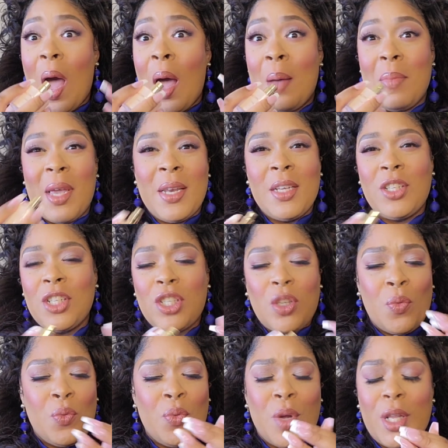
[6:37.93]
and it's just
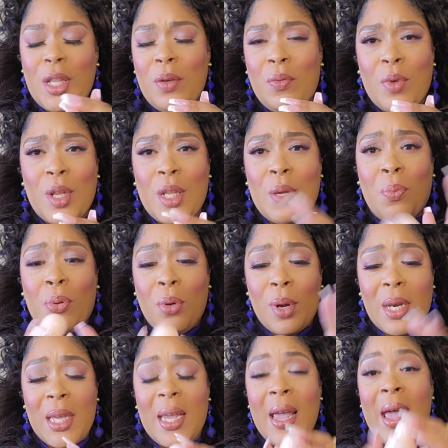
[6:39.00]
a really
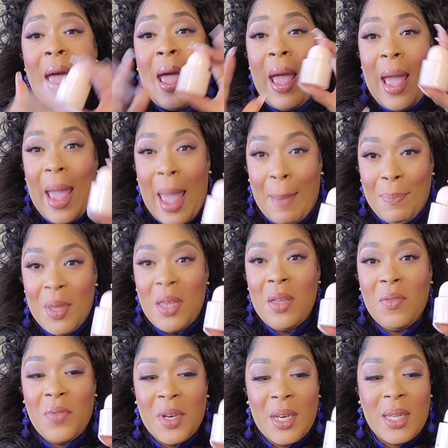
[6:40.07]
pretty,
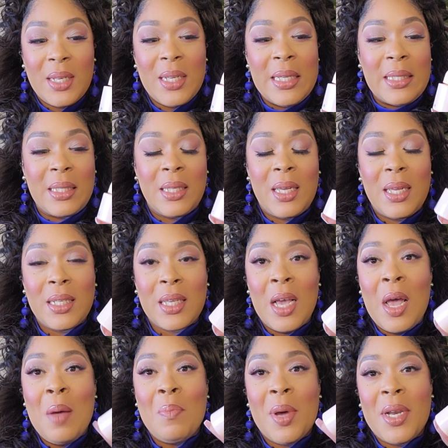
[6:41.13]
happy vanilla scent.
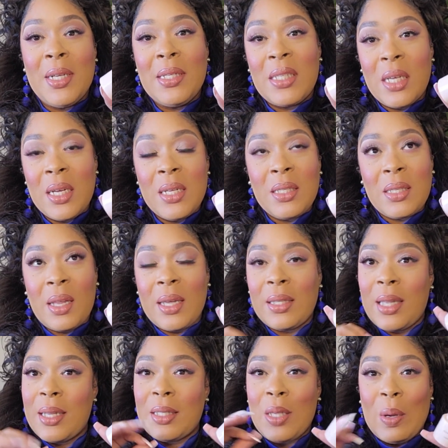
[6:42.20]
But it does like
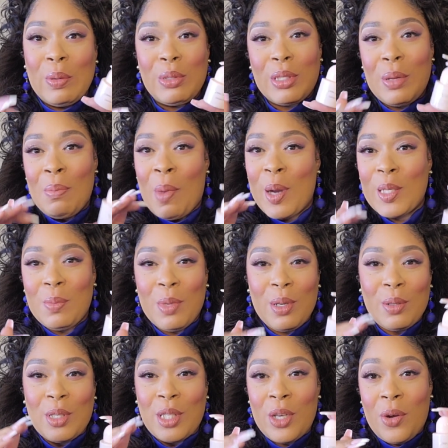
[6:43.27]
that toasted
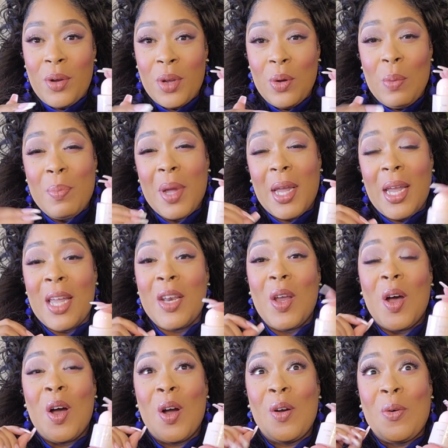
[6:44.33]
marshmallow cereal, but in
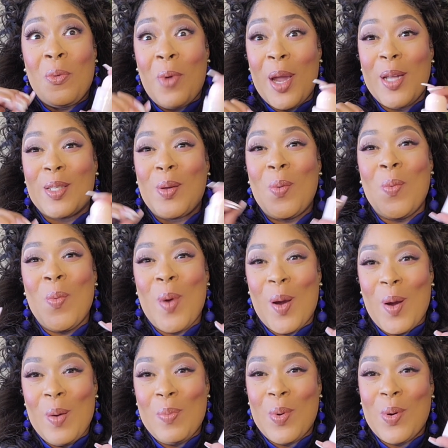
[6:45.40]
a great
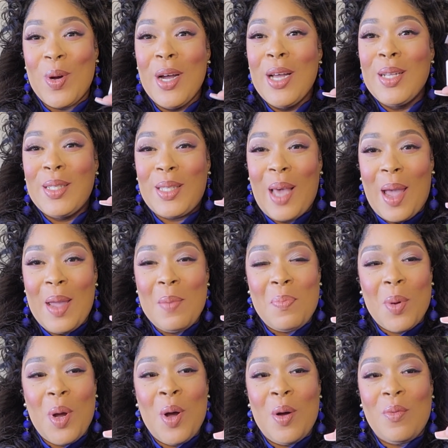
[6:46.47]
wearable type
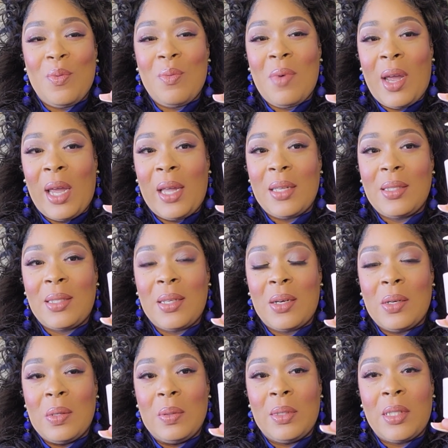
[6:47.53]
of way.
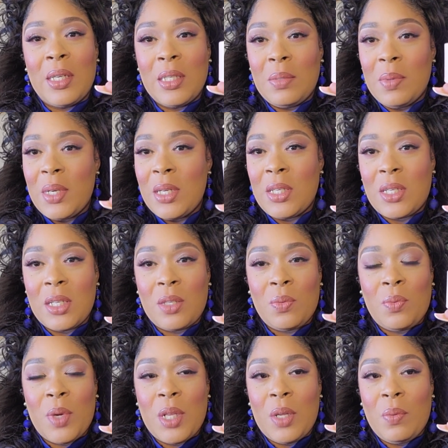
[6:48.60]
So this one is just
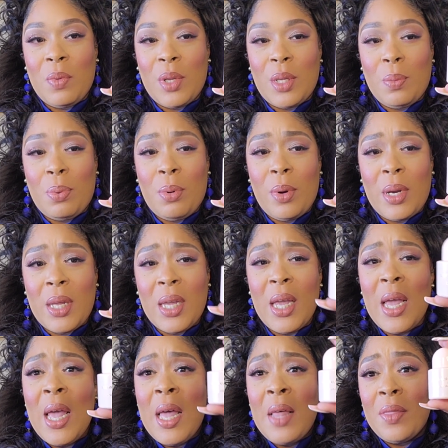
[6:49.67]
really pretty.
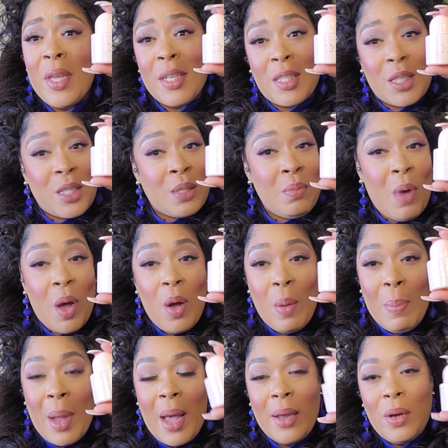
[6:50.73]
It's a
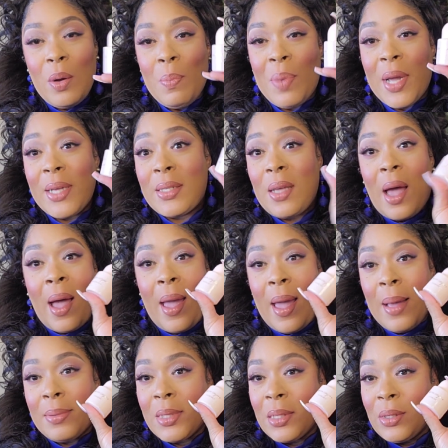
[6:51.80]
small bottle, but I
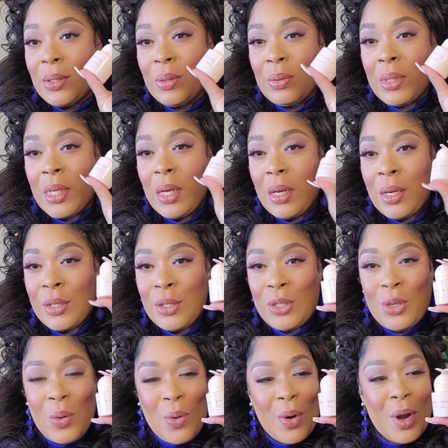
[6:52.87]
absolutely
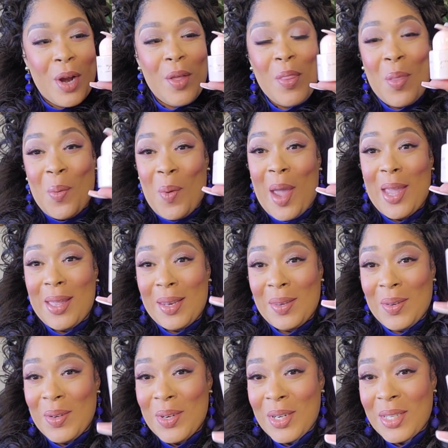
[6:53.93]
adore the way it
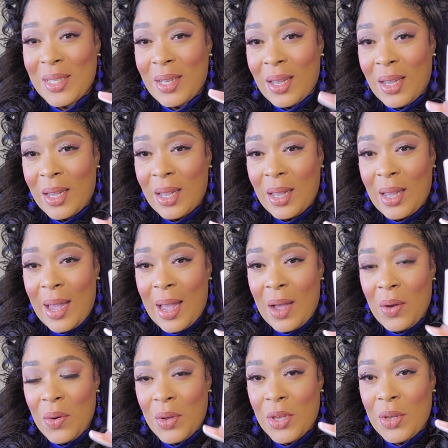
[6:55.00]
looks. Like,
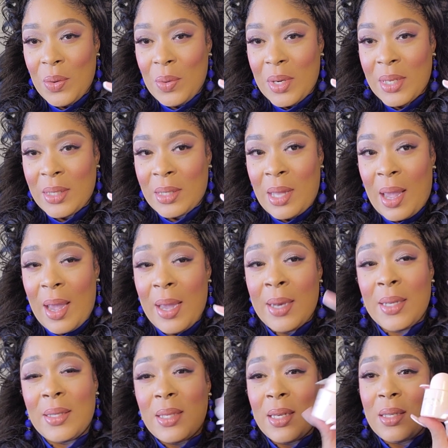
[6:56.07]
how cute is that? And
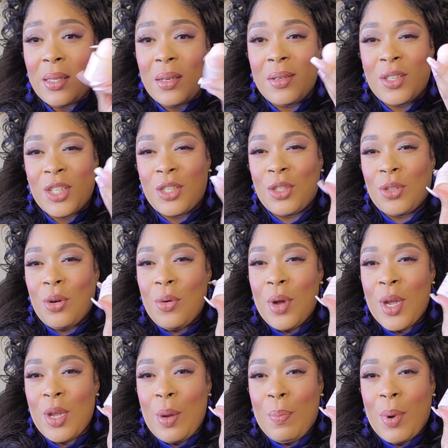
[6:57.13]
it's easy to just throw
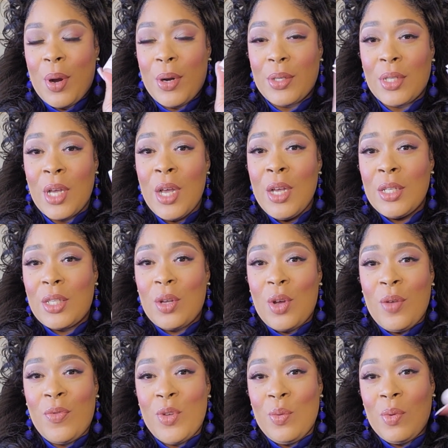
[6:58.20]
in your purse. So
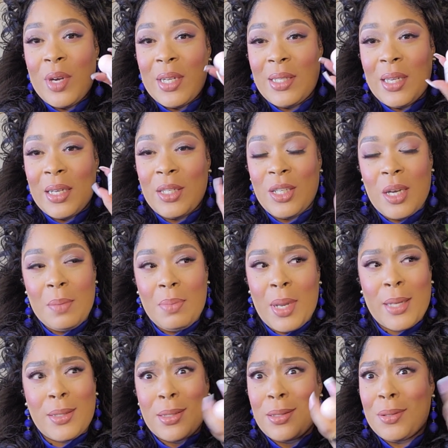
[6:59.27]
if you want to touch up,
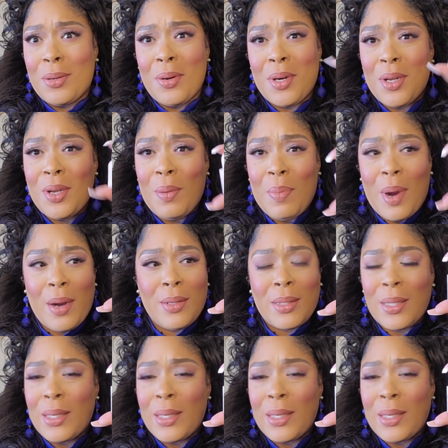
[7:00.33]
like, just throw it in your purse